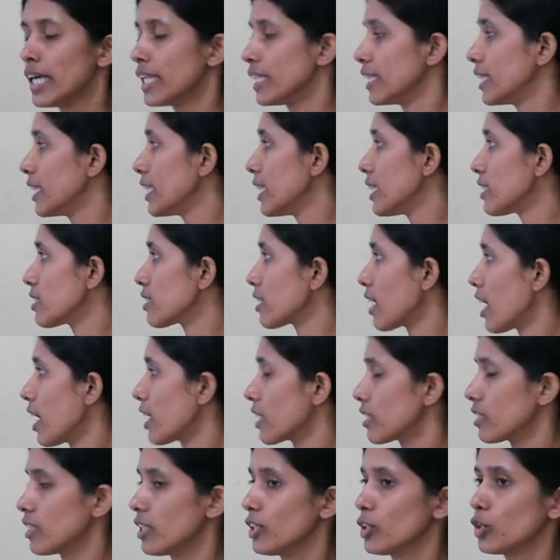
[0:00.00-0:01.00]
These
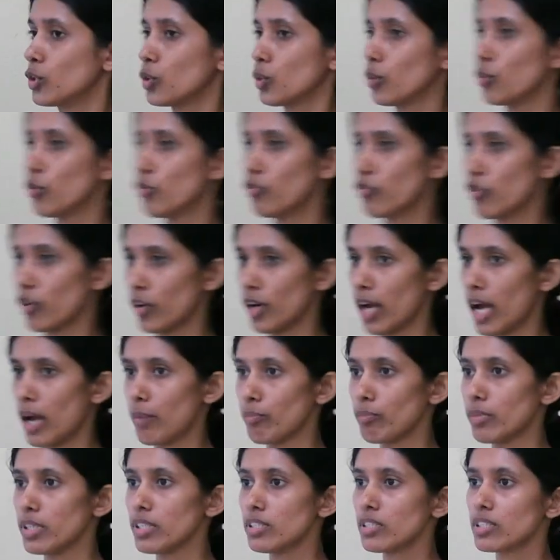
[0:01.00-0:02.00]
are the two
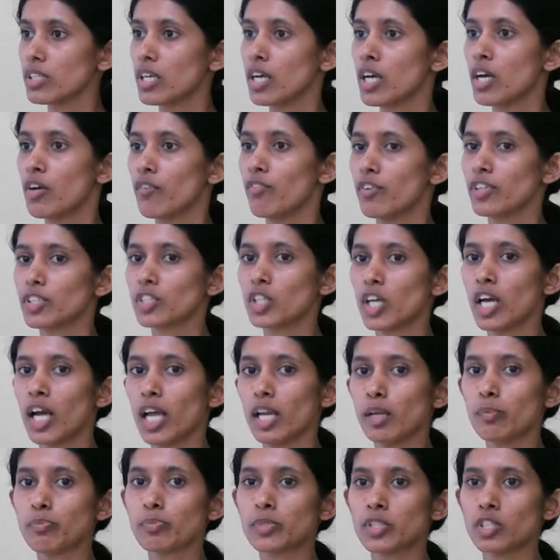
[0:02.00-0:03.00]
foramens which
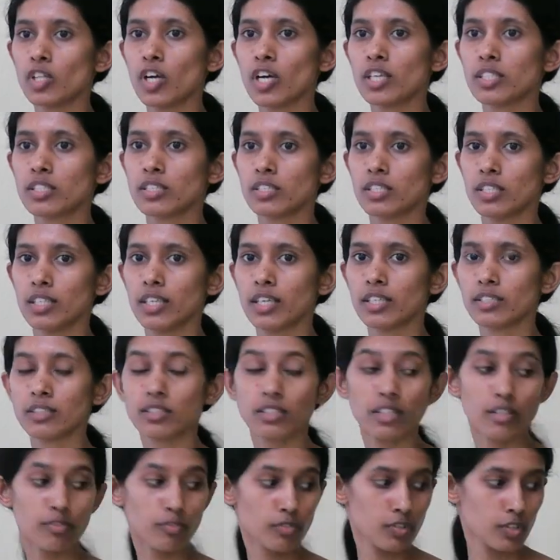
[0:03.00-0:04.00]
helps your
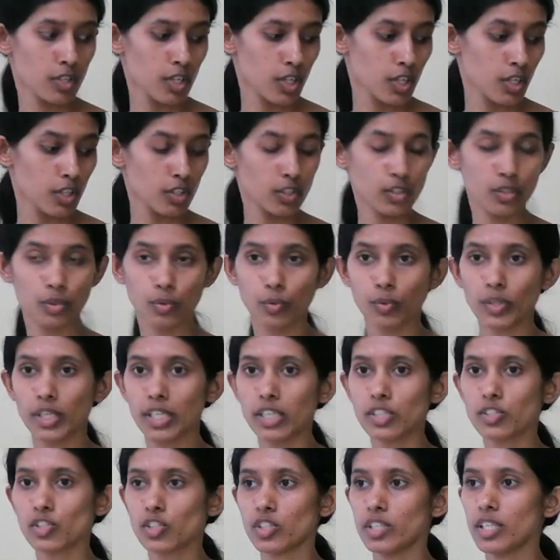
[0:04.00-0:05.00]
CSF to
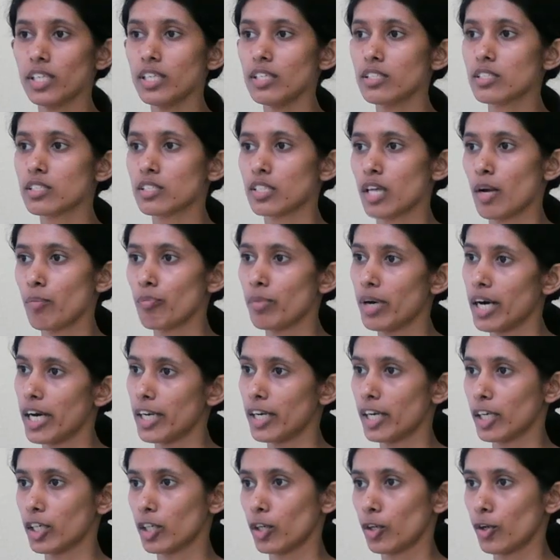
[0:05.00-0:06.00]
reach the
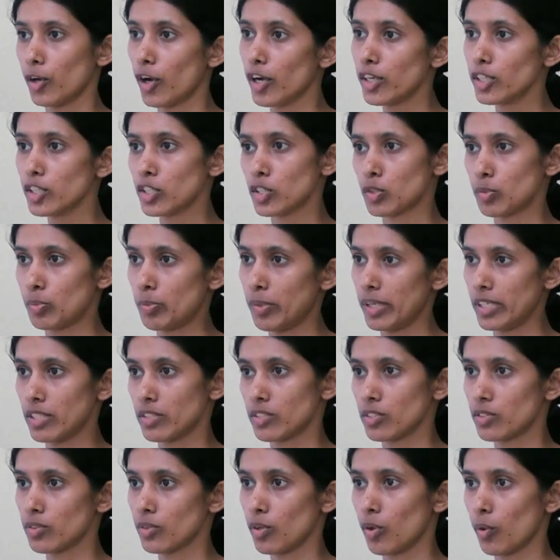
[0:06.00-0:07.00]
subarachnoid
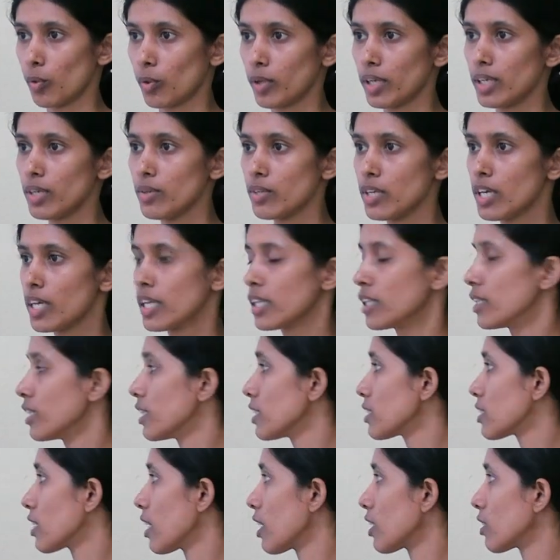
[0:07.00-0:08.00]
space. Okay,
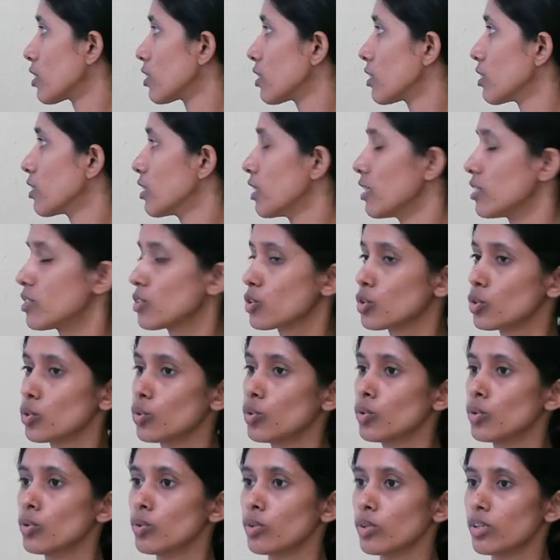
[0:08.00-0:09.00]
these
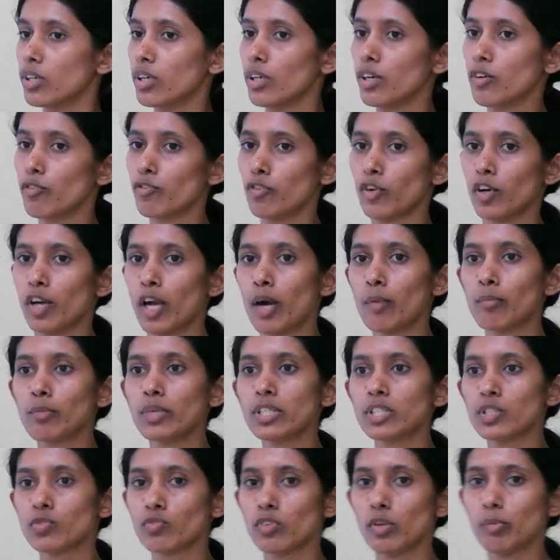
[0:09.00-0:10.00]
two
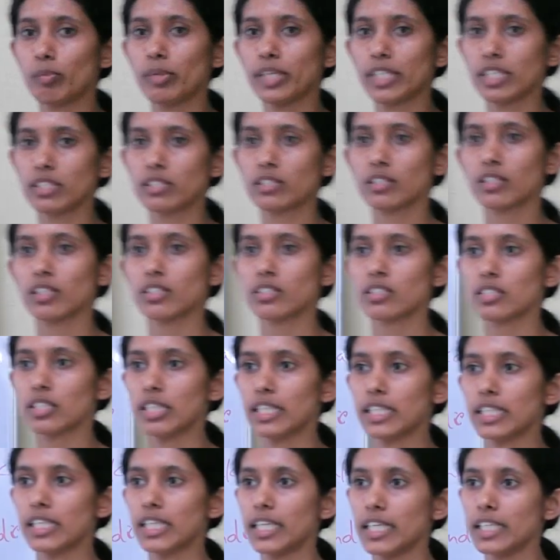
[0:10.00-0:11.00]
foramens will be discussed
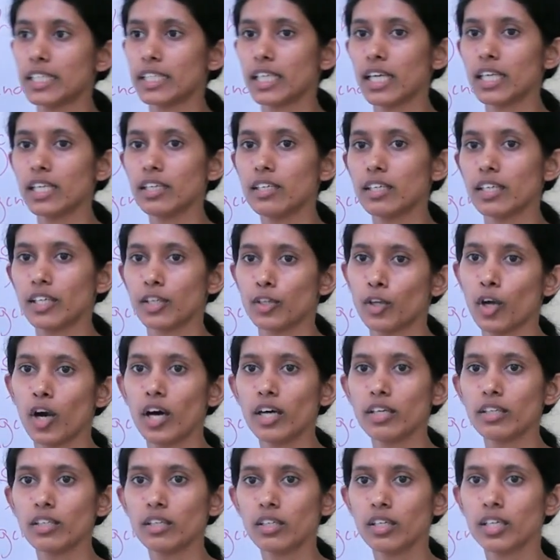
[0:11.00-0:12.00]
in detail in
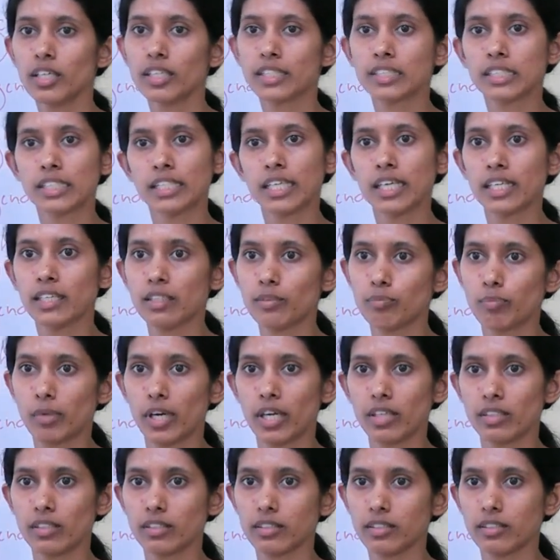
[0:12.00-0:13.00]
your theory
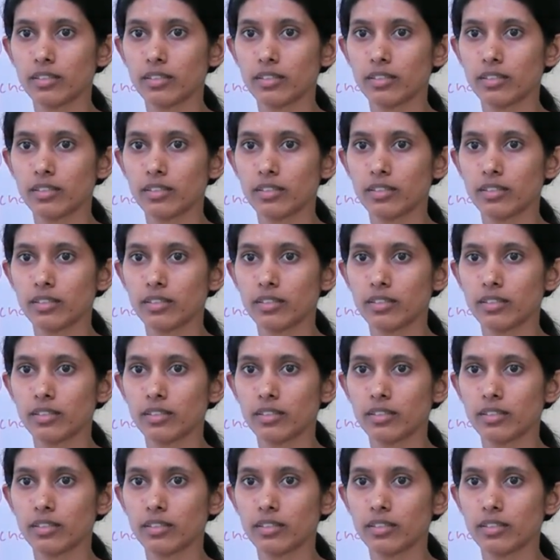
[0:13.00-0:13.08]
part.